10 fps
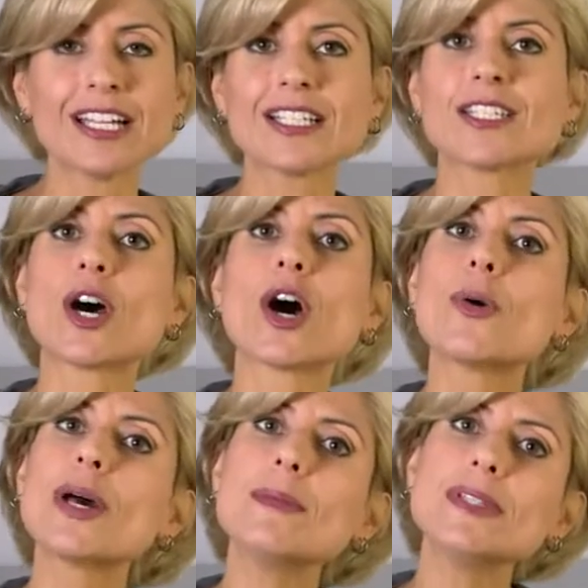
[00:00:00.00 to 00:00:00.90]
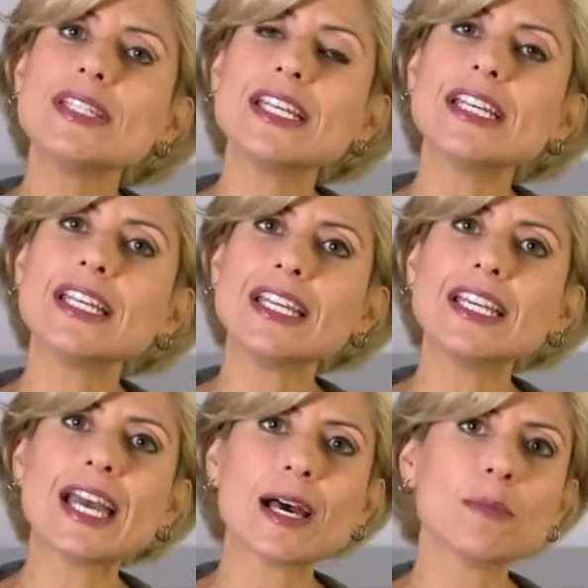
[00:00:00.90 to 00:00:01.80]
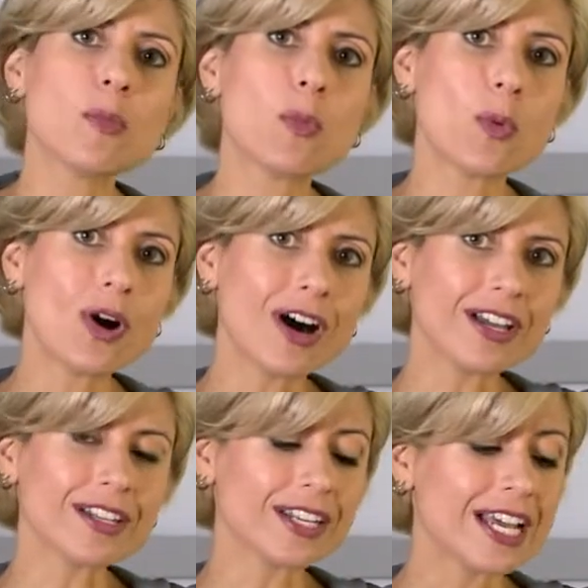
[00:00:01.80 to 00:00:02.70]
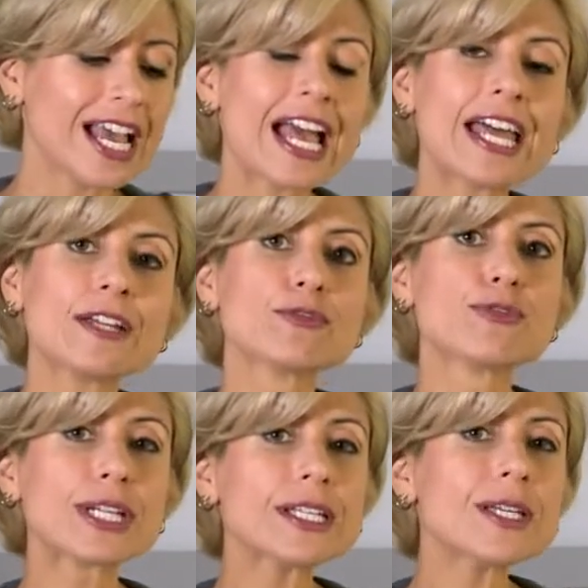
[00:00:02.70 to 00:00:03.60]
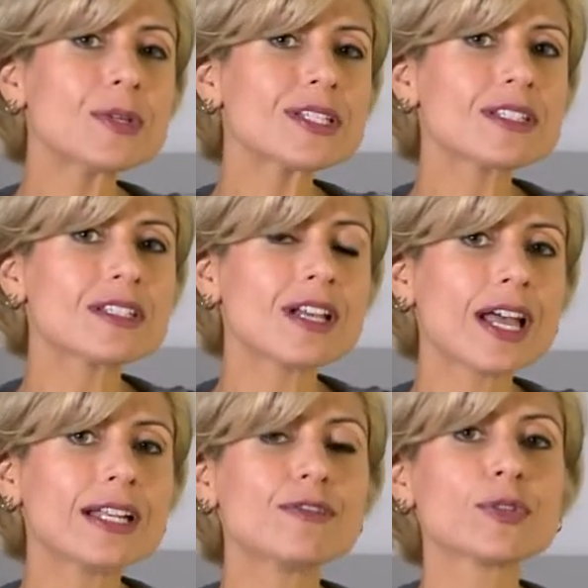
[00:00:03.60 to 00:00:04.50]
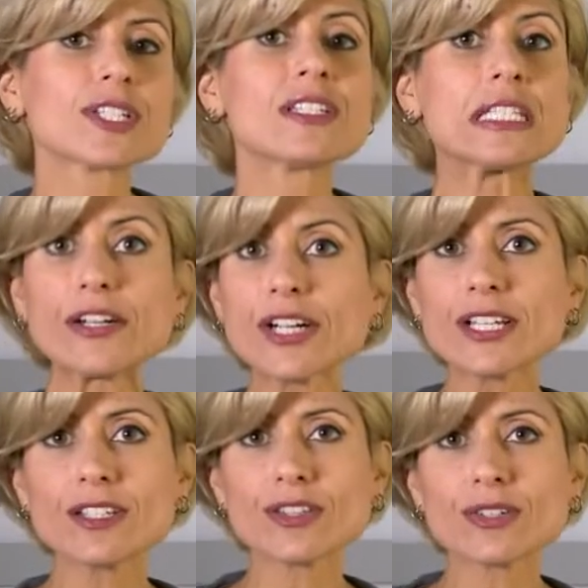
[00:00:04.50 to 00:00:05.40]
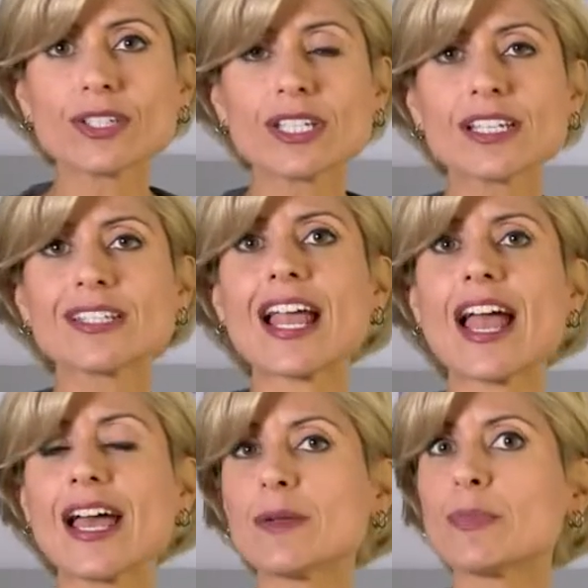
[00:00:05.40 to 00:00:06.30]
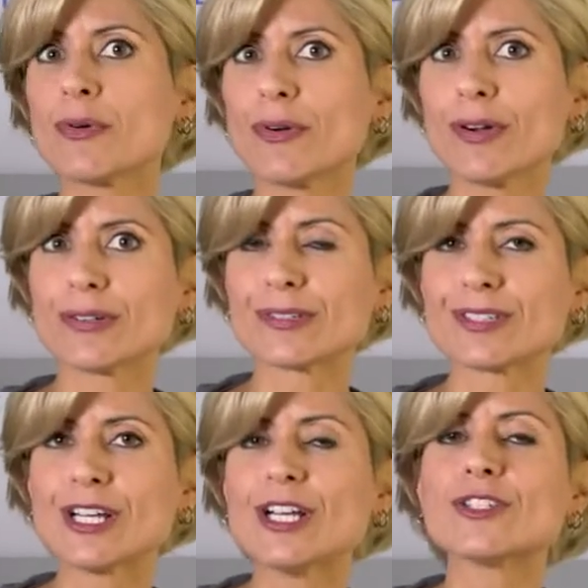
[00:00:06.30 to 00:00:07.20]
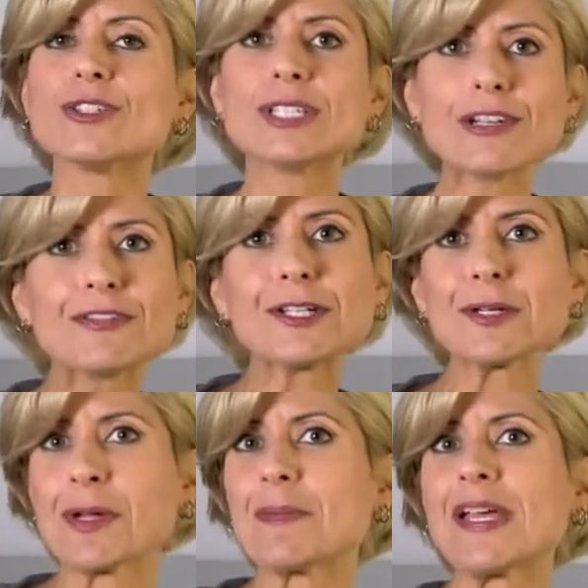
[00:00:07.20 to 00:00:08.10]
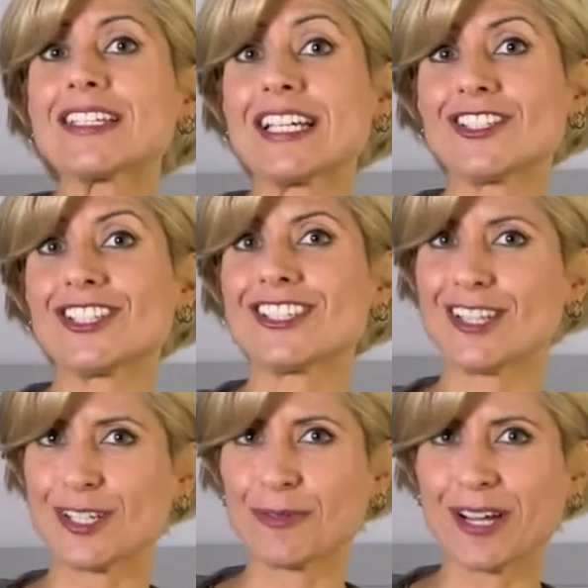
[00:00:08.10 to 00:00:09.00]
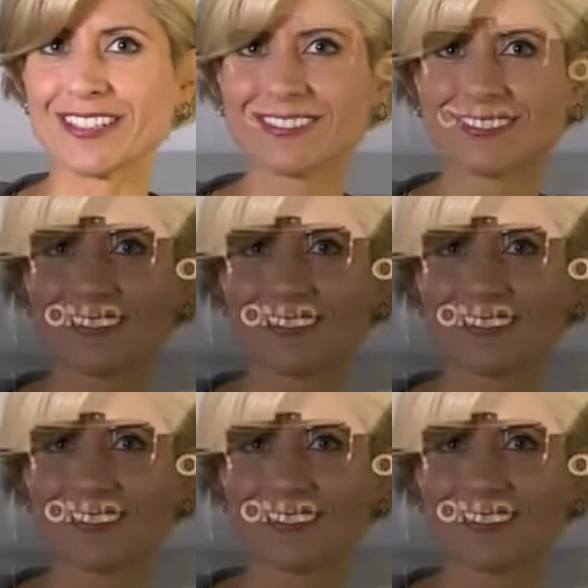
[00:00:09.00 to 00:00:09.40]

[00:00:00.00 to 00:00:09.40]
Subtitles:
It's the OMD E-M1, and it really was designed for serious enthusiasts and pros. So you definitely want to pay attention to this one.